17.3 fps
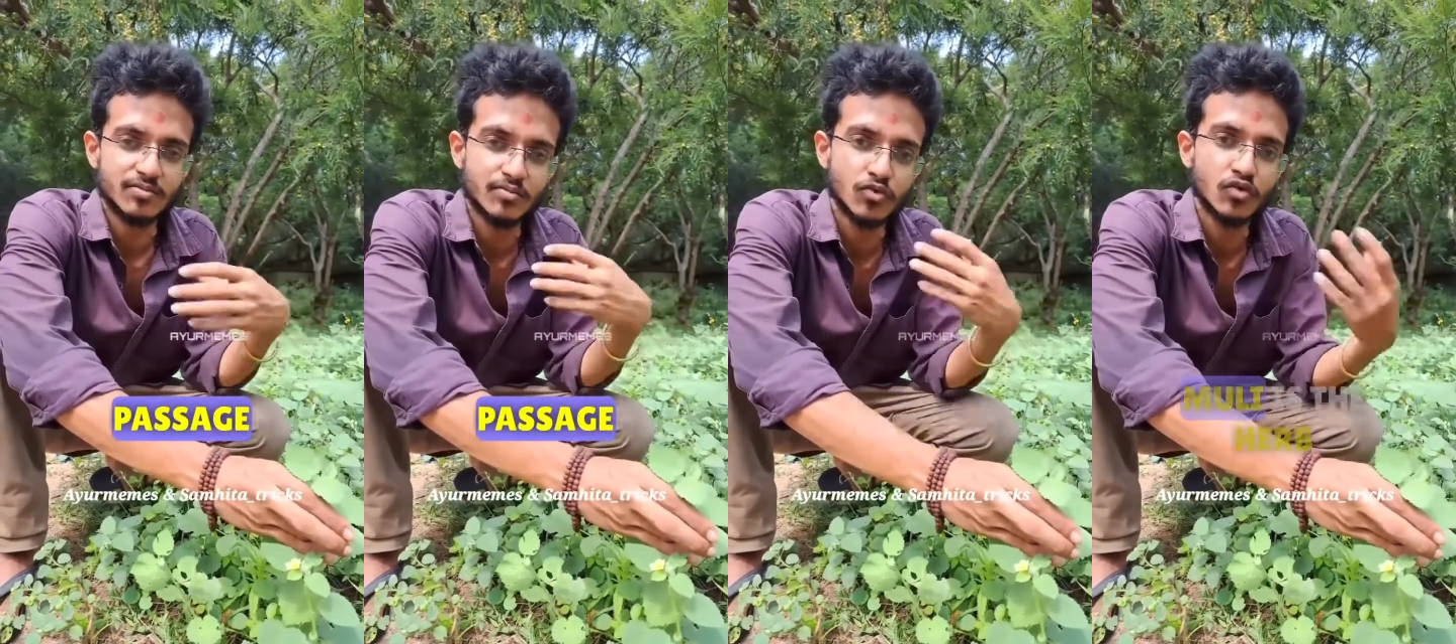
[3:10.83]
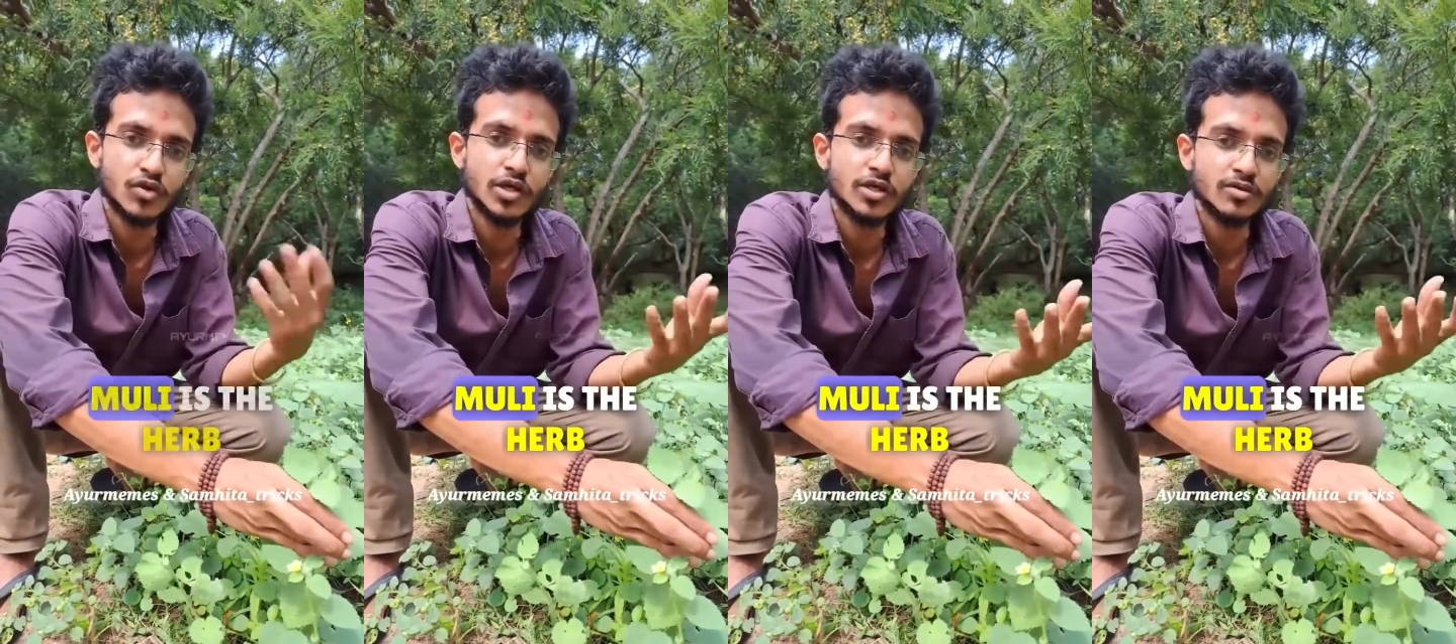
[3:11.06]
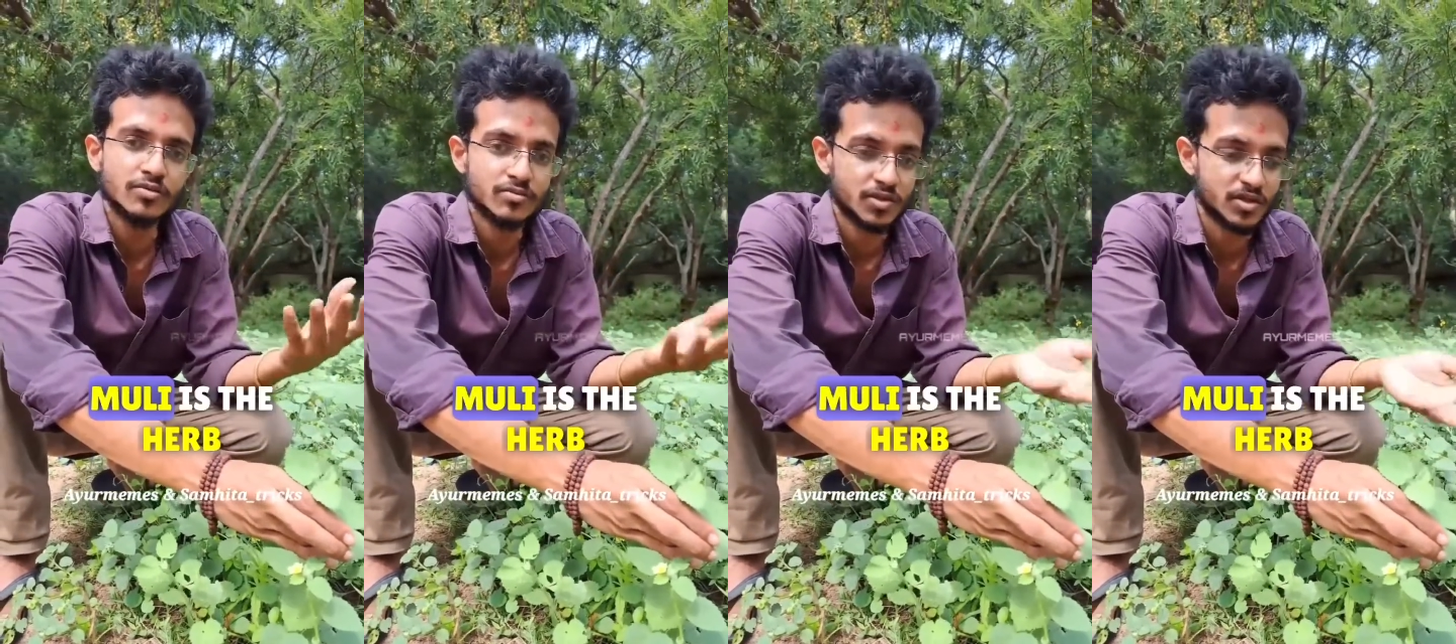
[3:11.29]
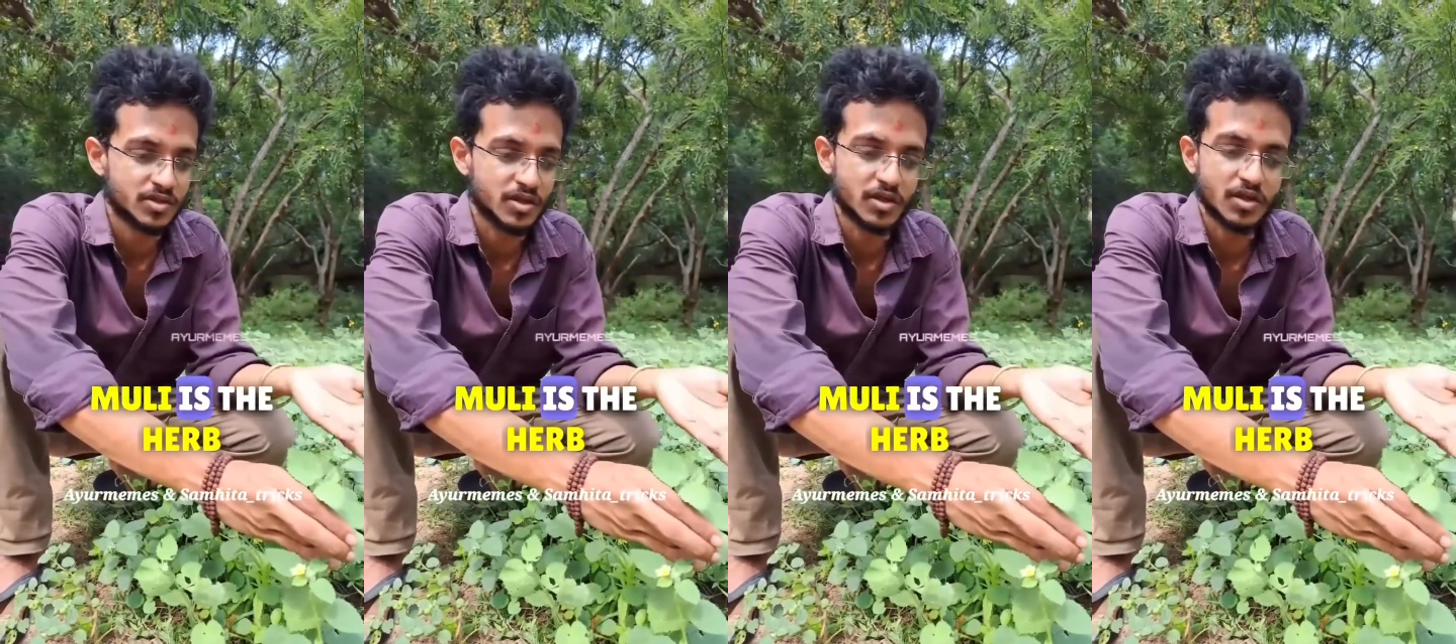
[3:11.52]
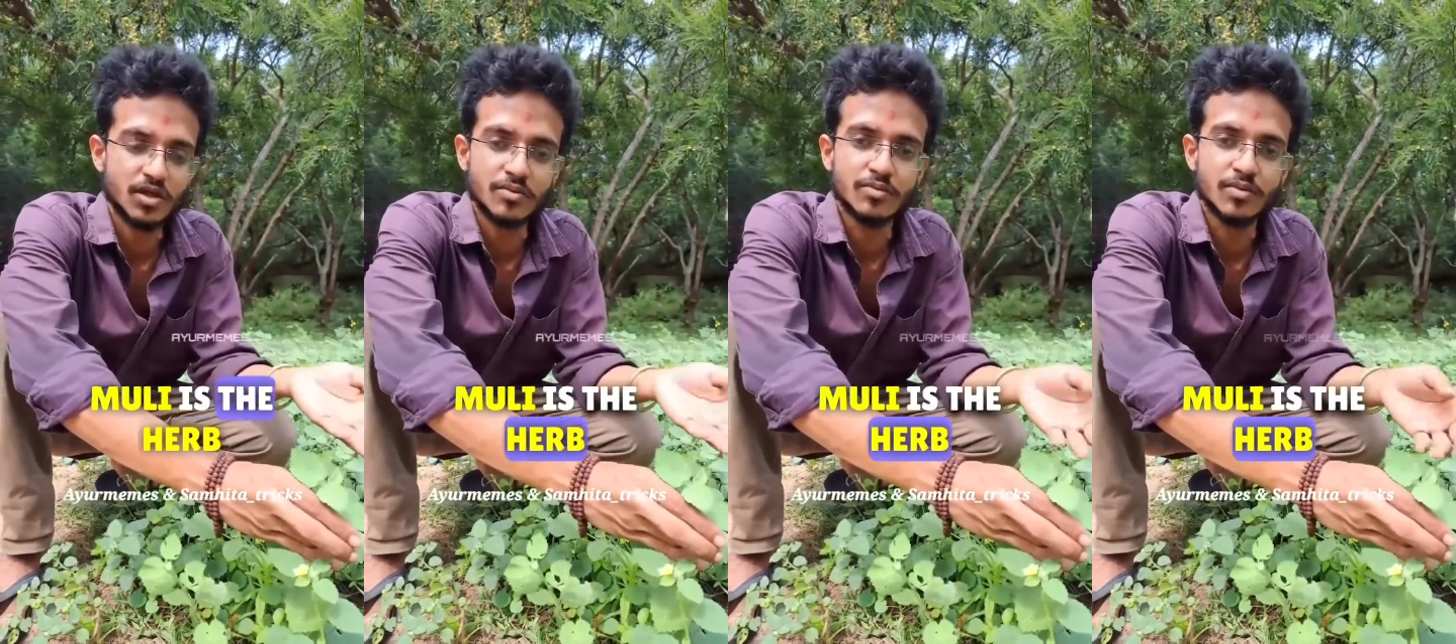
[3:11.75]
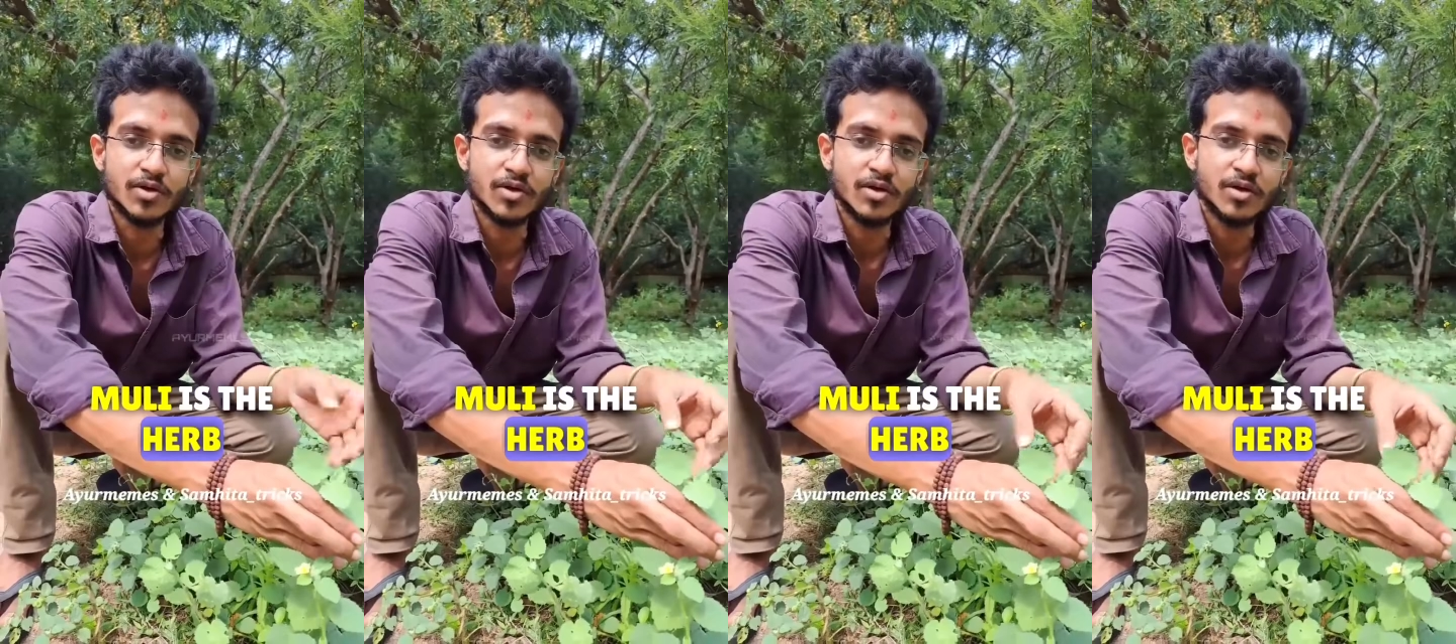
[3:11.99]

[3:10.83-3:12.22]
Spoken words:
Muli is the herb.